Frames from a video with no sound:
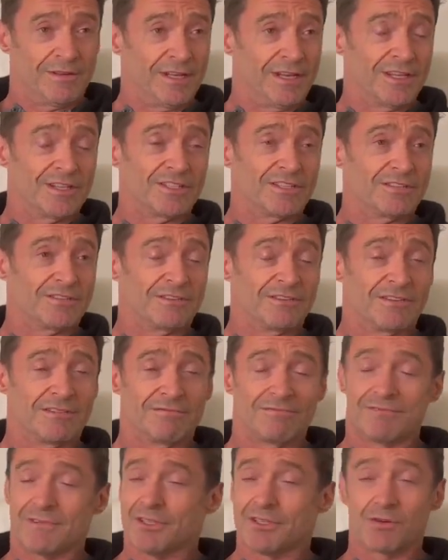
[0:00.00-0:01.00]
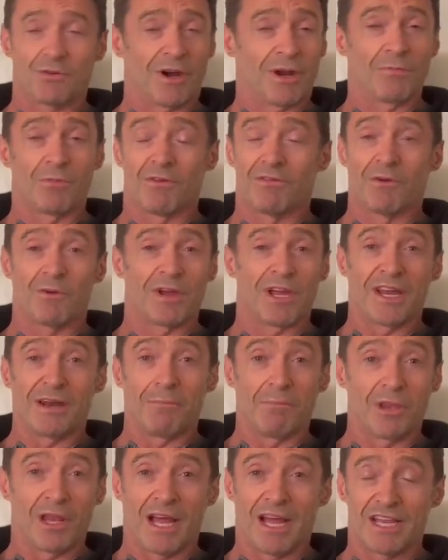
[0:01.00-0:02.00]
It's a great movie. We had a
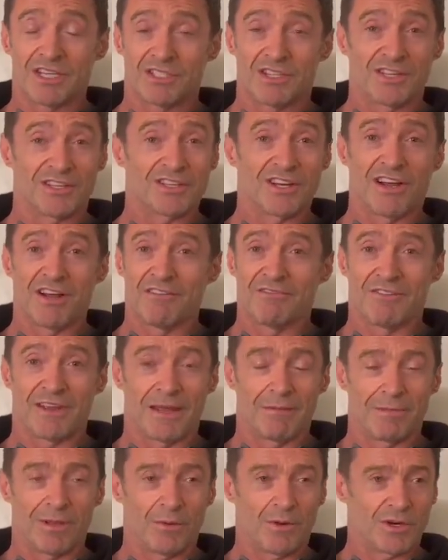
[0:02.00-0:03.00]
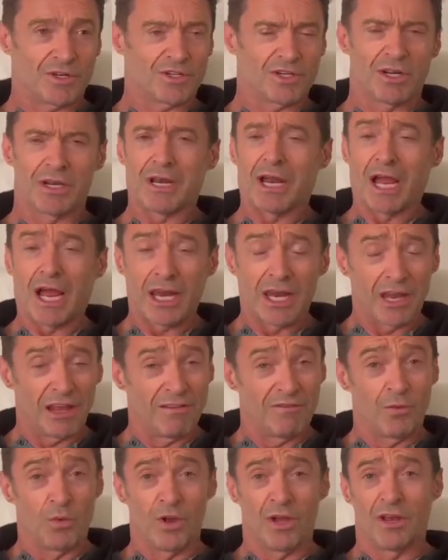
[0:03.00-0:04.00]
blast, the entire family watched it. I
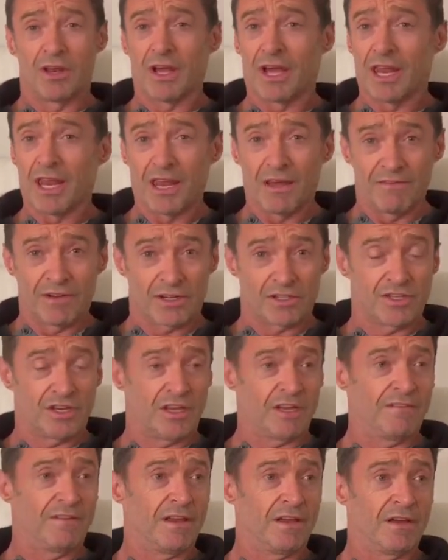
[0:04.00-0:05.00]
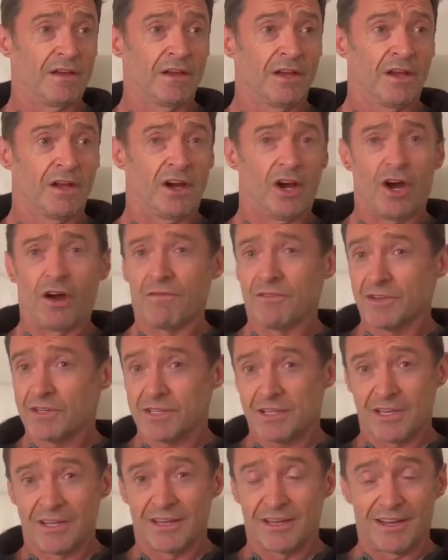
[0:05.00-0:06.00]
love Will, I love Octavia.
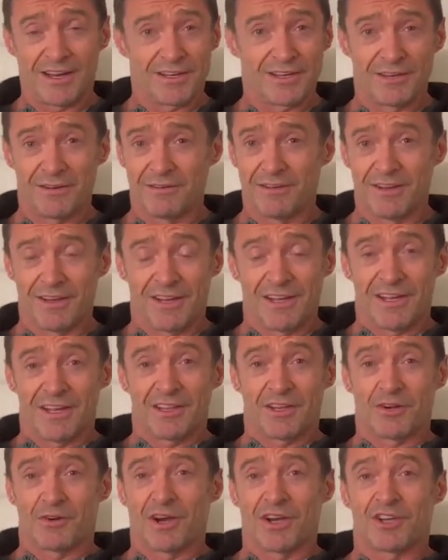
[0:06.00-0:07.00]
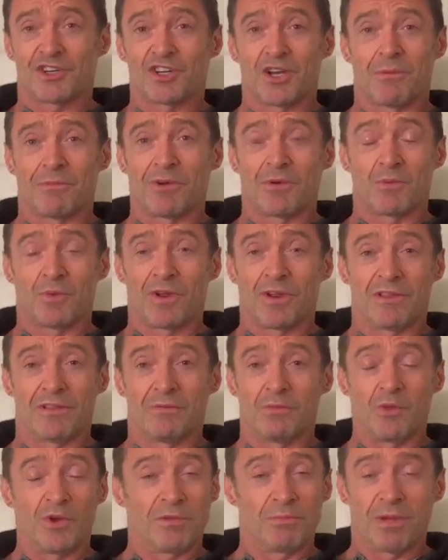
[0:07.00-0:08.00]
Obviously, I did The Greatest Showman
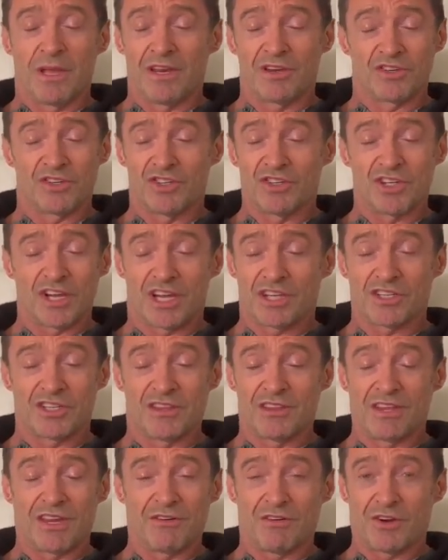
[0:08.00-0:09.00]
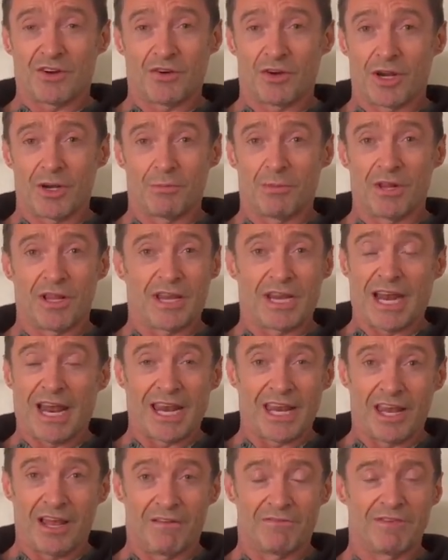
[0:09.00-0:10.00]
with Benj and Justin. They're incredible and I
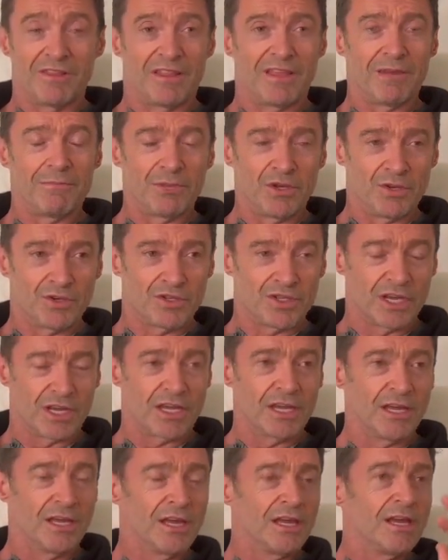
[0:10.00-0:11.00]
loved their music.